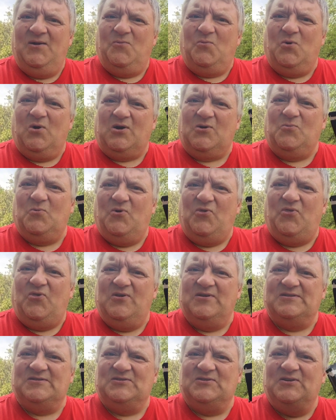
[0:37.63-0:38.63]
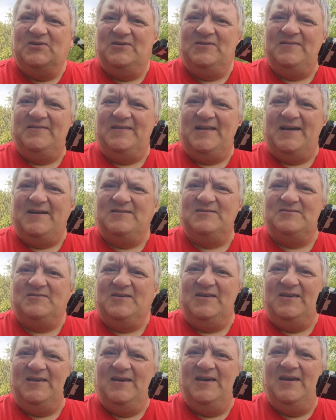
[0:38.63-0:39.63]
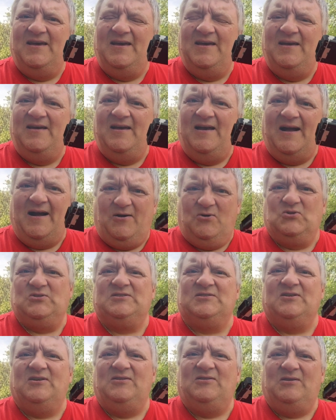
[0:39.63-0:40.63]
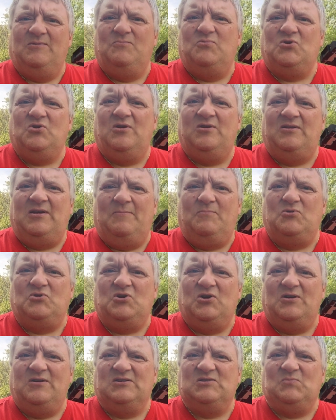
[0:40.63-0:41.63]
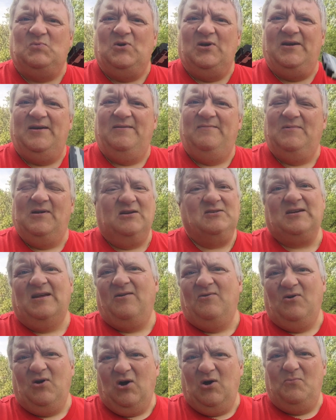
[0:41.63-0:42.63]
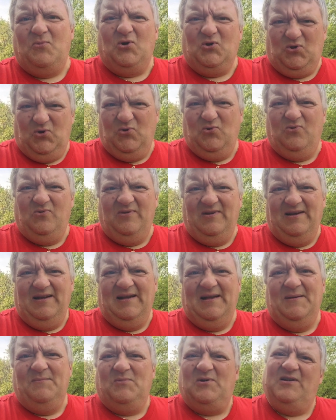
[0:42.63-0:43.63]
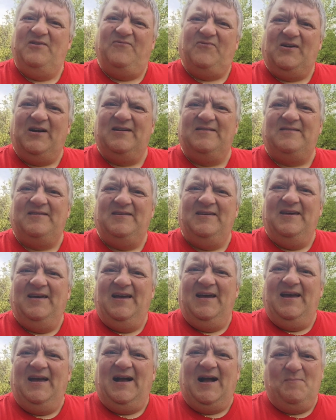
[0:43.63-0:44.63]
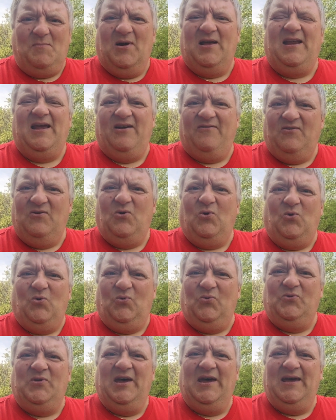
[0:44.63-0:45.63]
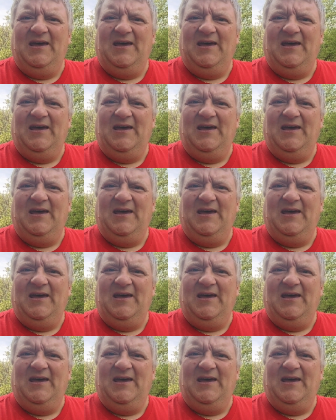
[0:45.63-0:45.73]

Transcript: work with this, and that is the outside temper temperature display. Because I don't know about you, but if got, I might have an old